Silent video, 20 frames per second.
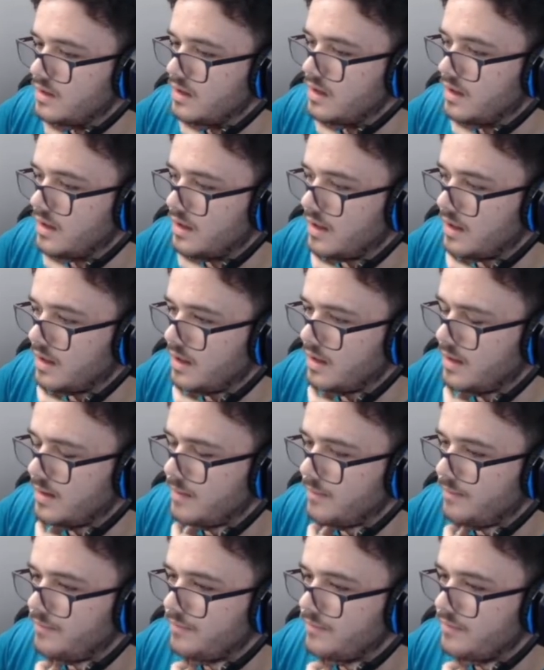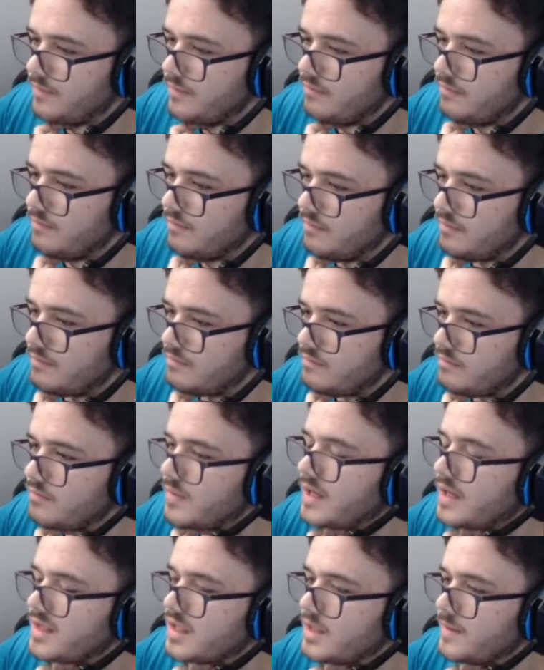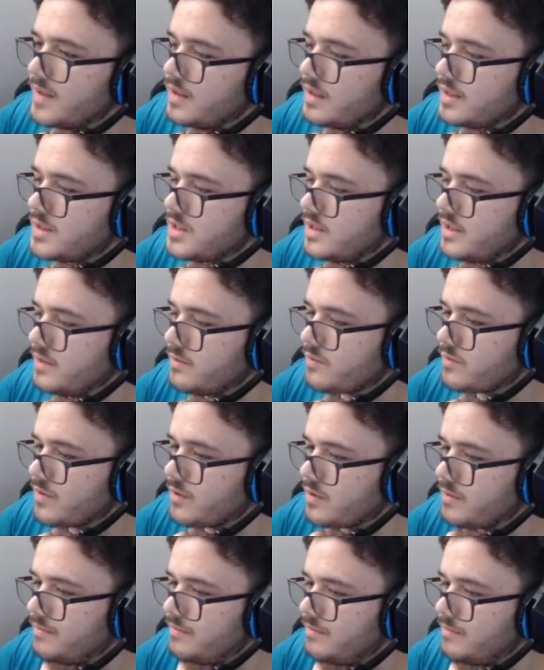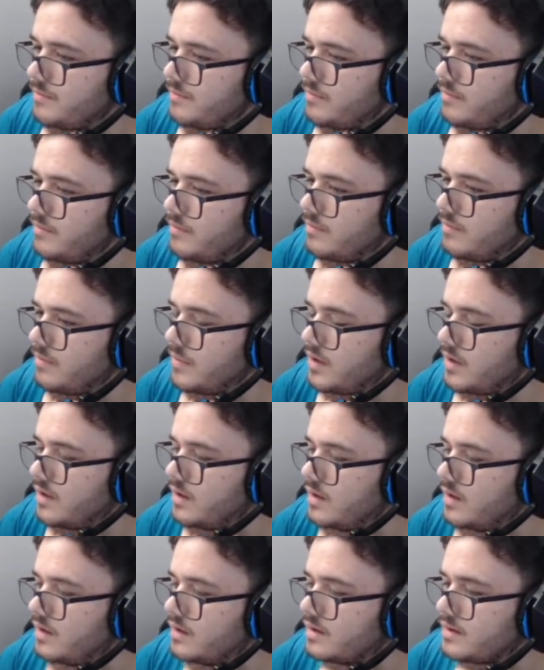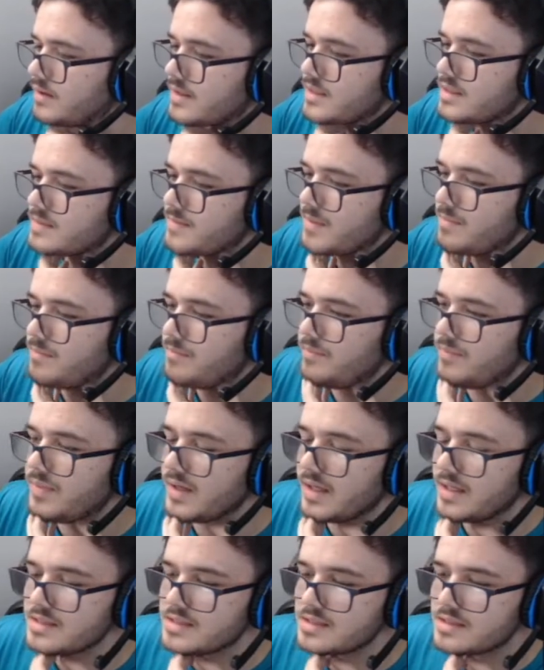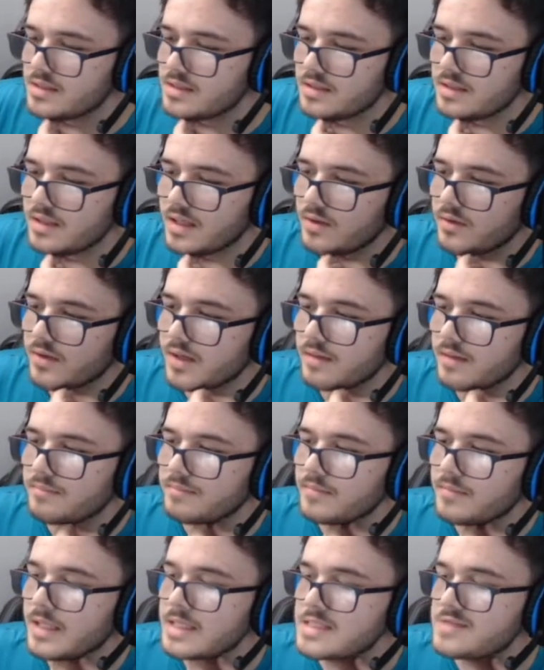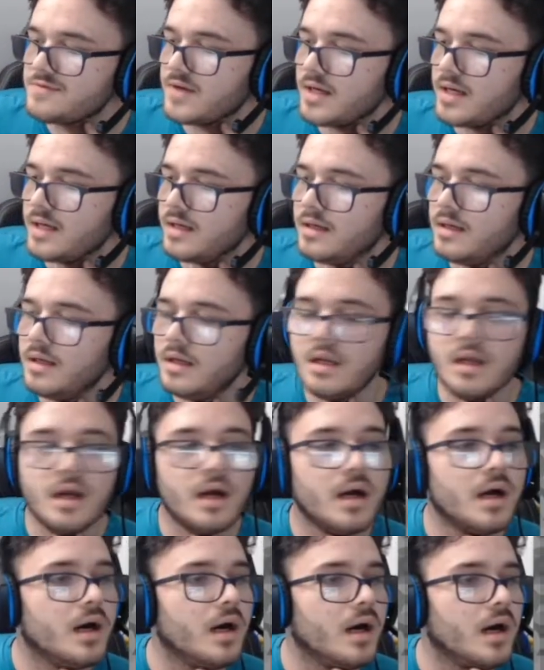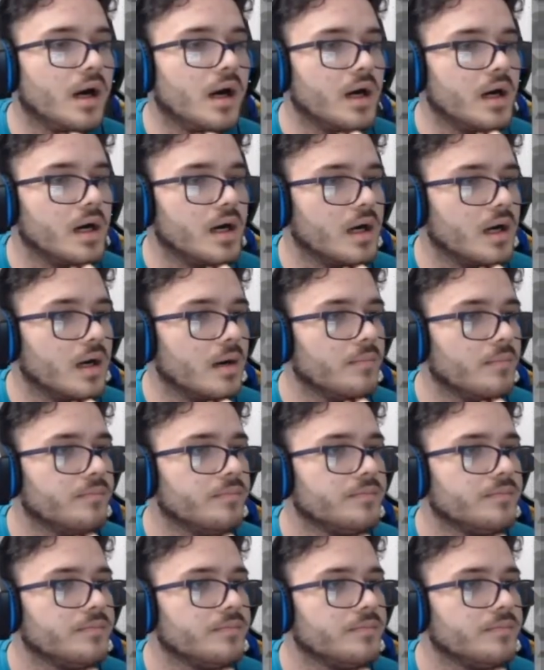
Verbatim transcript: Um, I think I might actually lead with Rotom. That's my best. Yeah, okay. That's fine. Um...